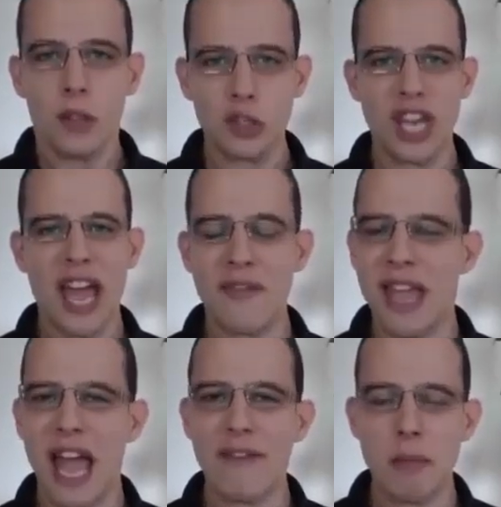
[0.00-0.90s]
There's
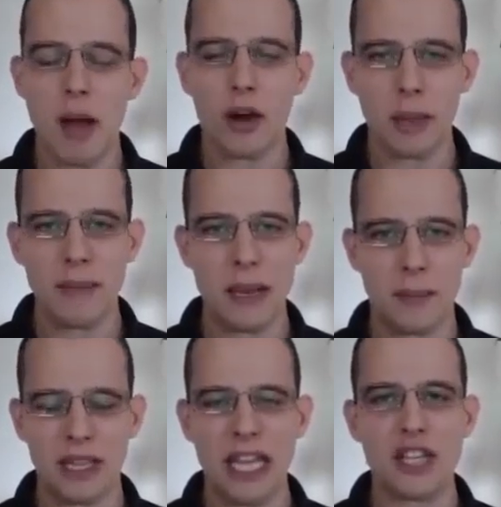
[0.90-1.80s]
heavy market
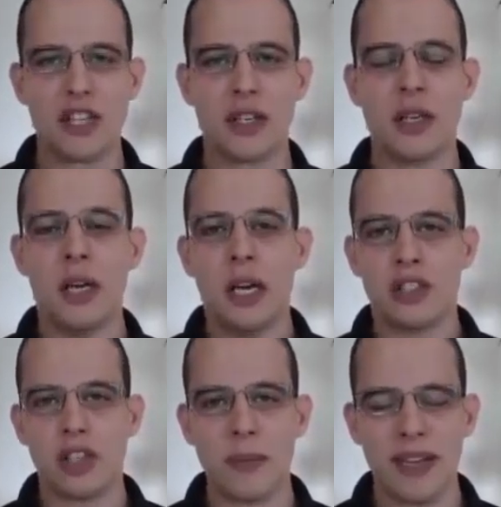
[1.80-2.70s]
manipulation,
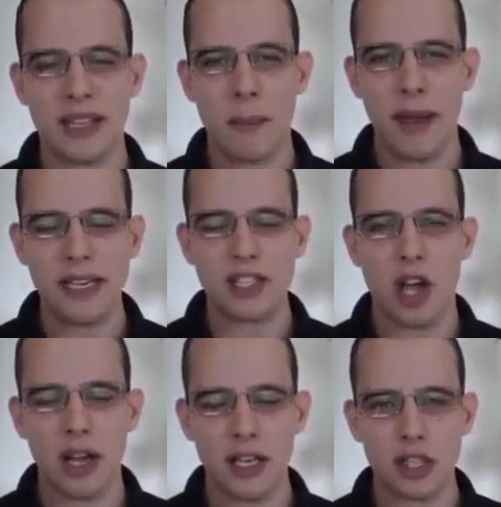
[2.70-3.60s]
something in the penny
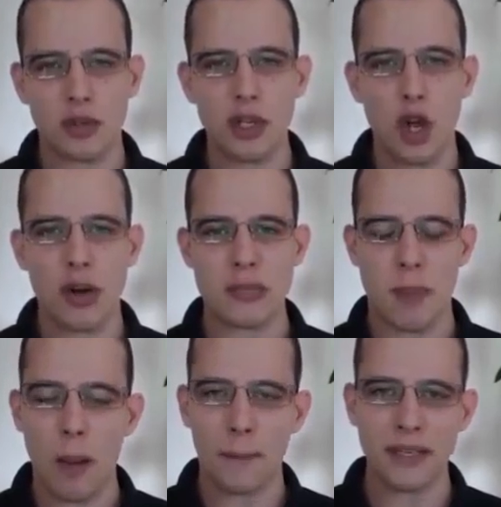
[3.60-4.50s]
stock industry known as
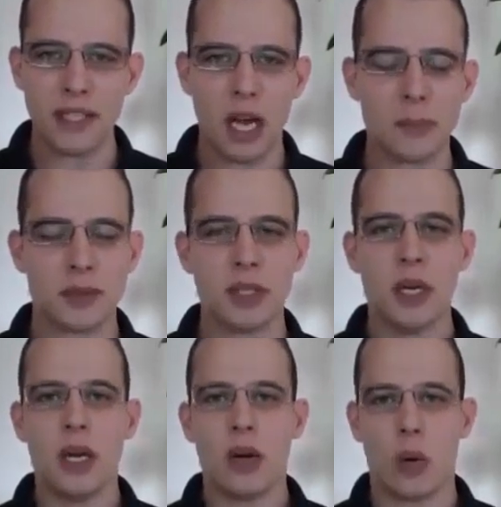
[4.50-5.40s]
pump and dumps,
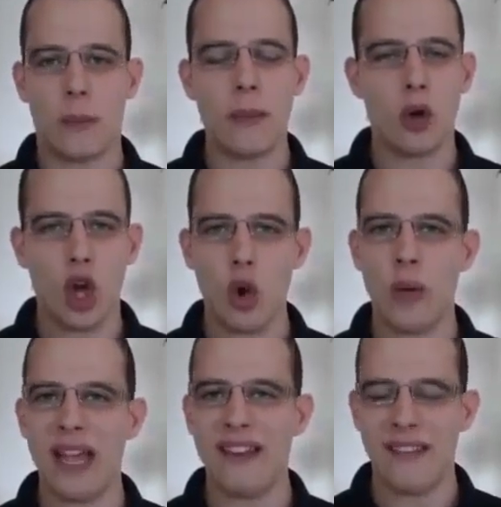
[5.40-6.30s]
where people
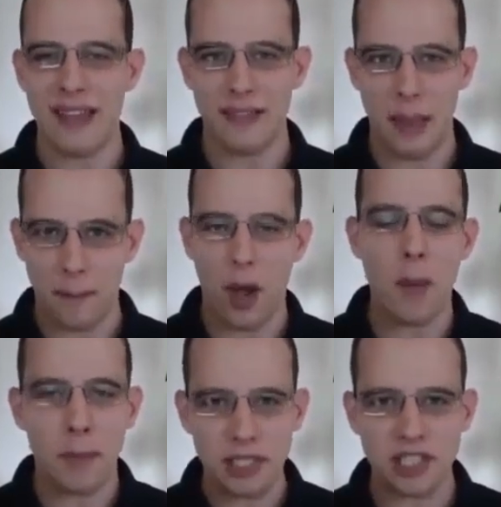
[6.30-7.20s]
go in, they
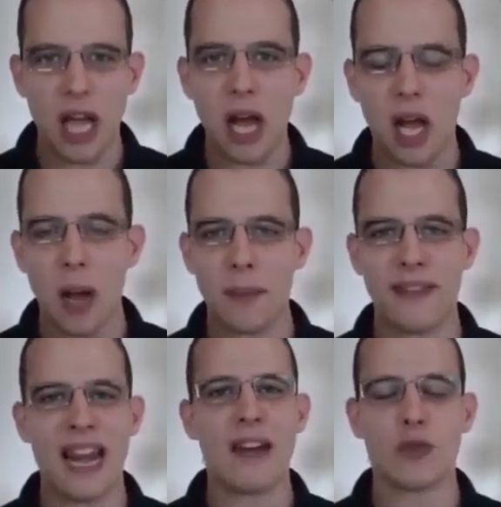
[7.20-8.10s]
pump a stock up,
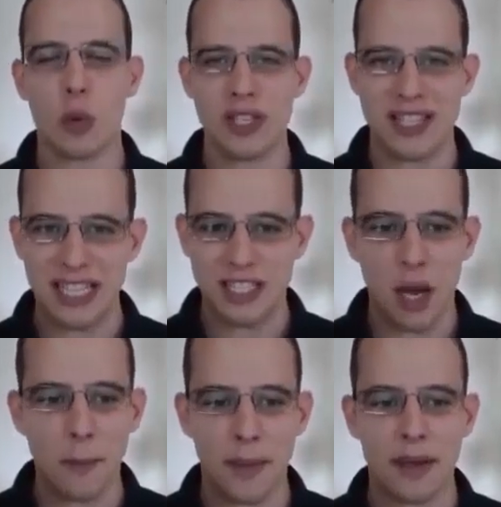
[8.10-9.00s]
and then afterwards they
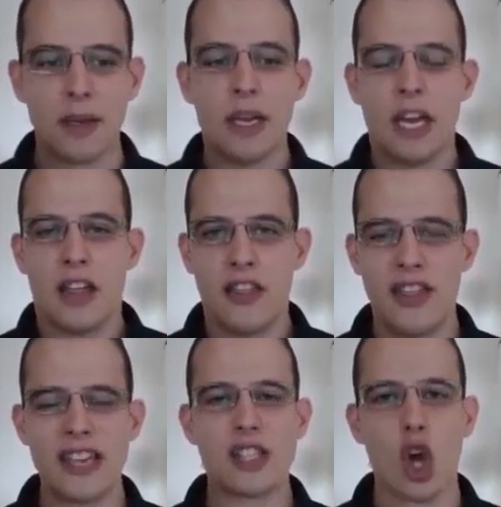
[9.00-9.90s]
dump it.
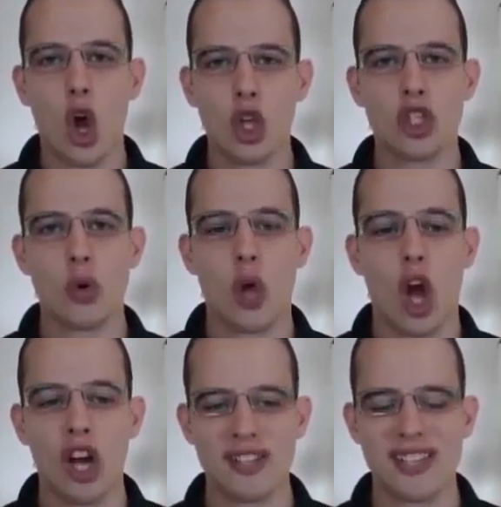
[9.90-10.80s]
This also
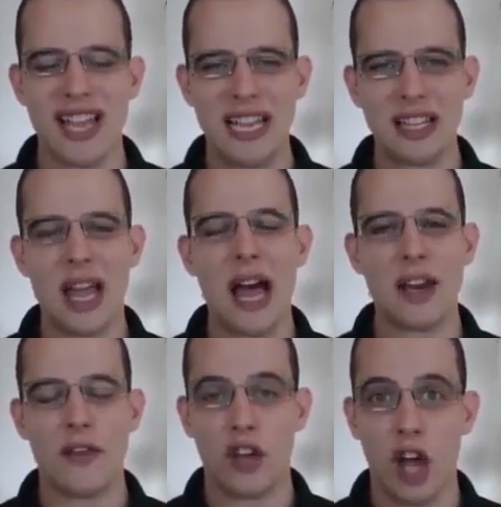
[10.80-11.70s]
causes a
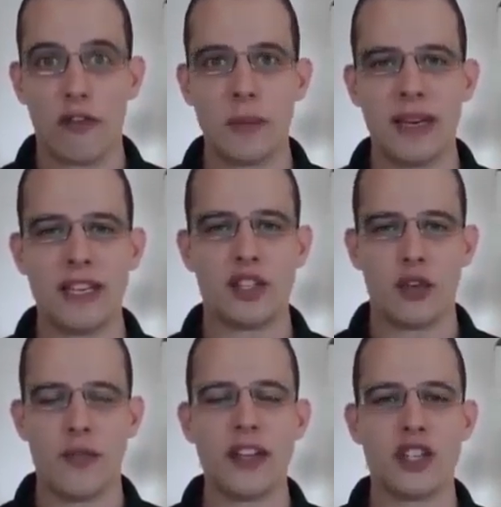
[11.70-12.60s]
lot of government
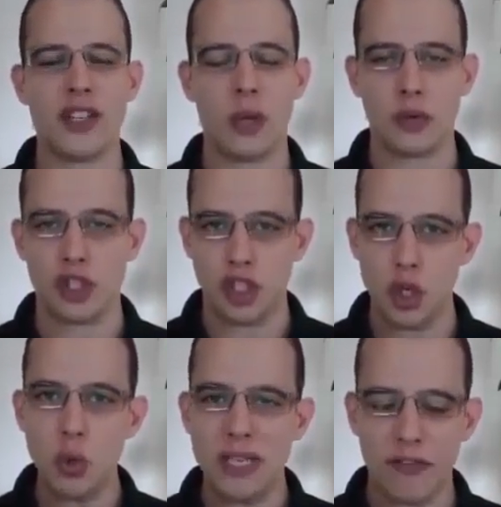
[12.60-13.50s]
intervention. There was
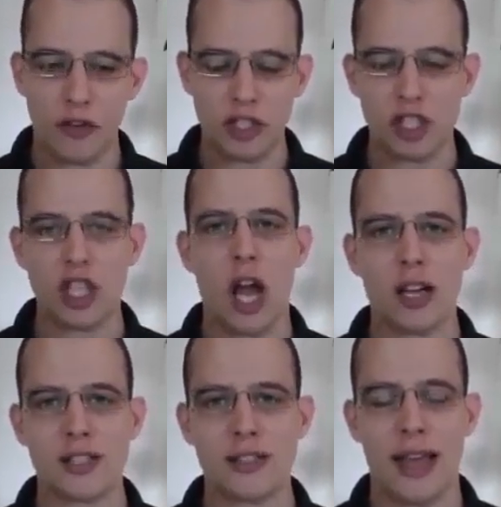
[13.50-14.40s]
2 different
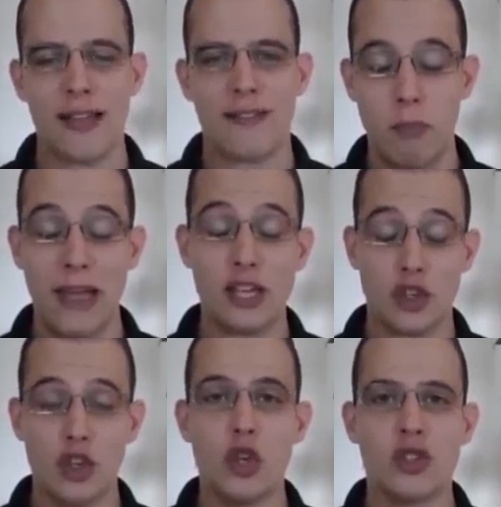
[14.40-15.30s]
stocks that
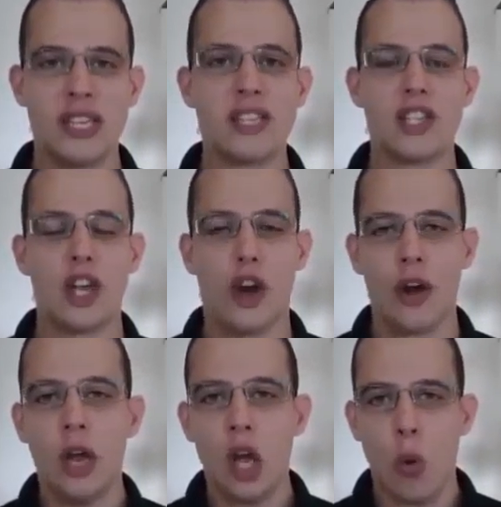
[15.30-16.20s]
major news this
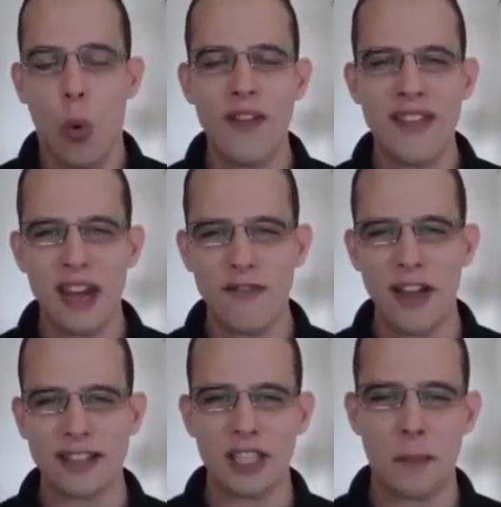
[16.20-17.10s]
year. One that
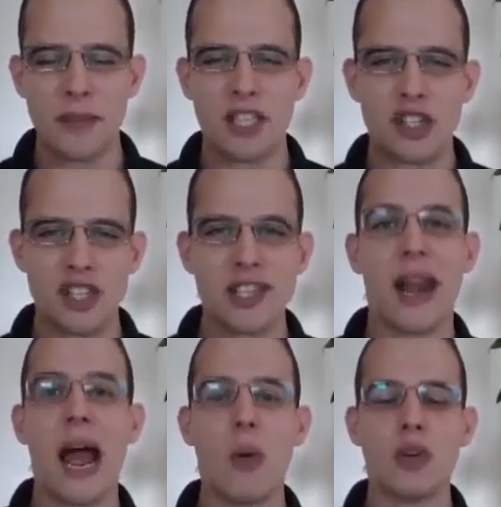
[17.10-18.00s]
affected the positions
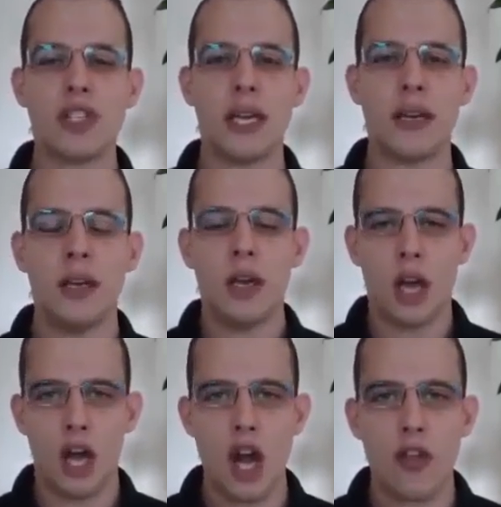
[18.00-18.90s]
that I was in.
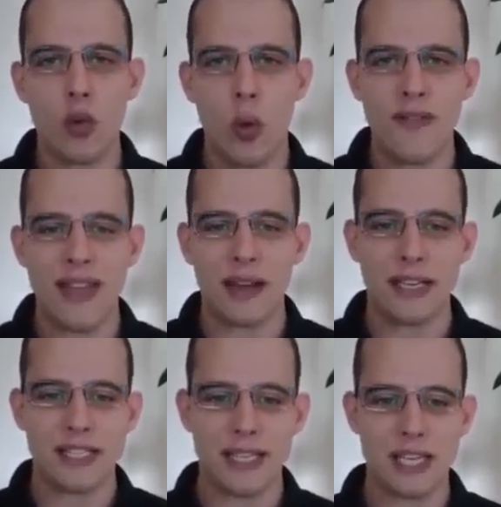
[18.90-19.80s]
Another one
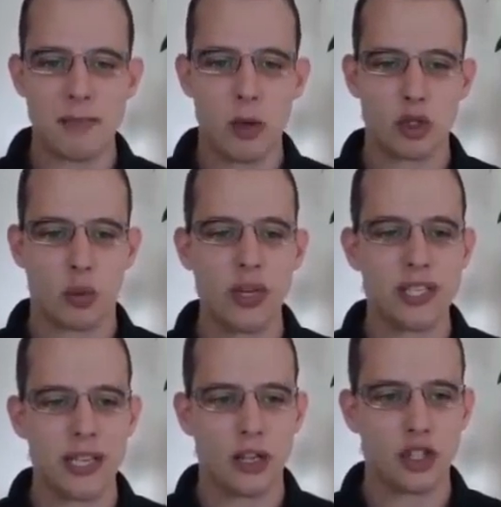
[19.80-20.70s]
that is most
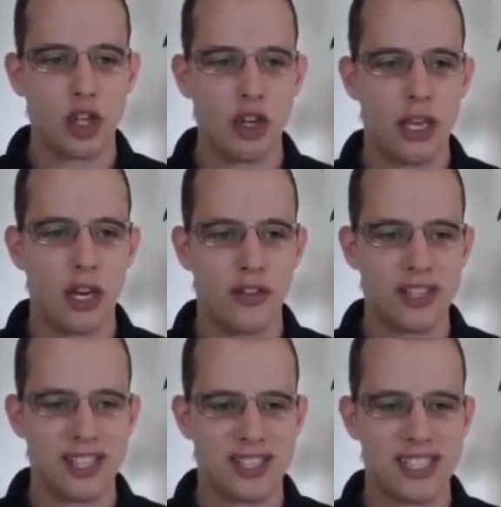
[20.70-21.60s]
recent. I'll show you here.
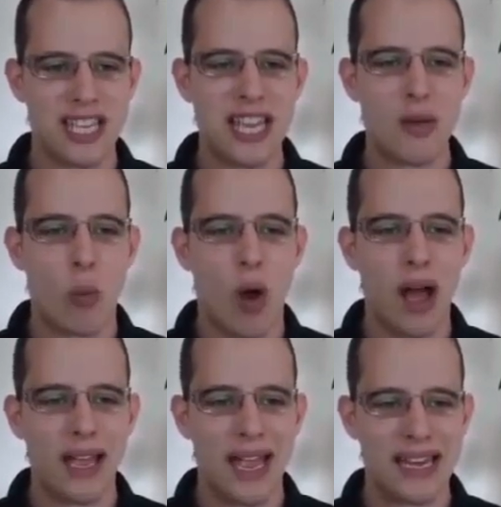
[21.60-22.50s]
This is
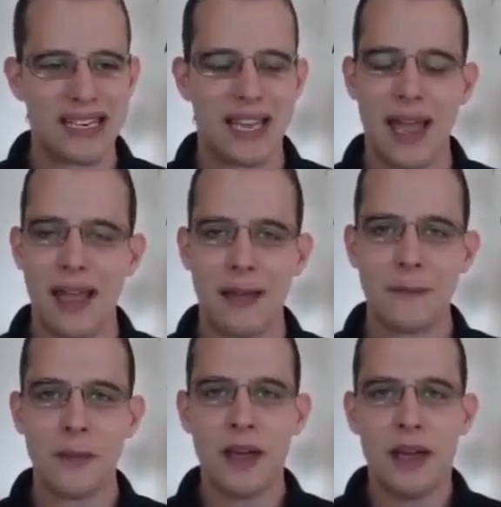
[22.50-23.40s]

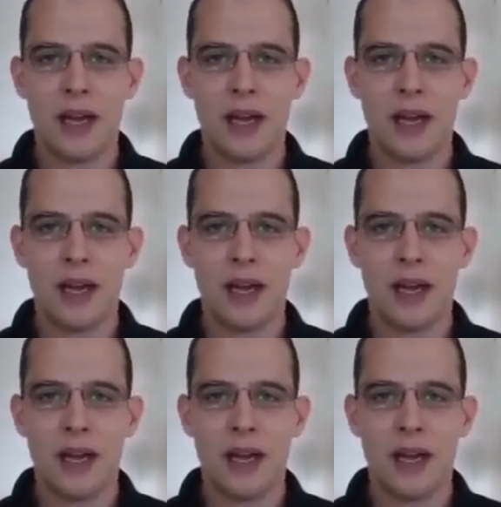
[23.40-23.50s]
CYNK,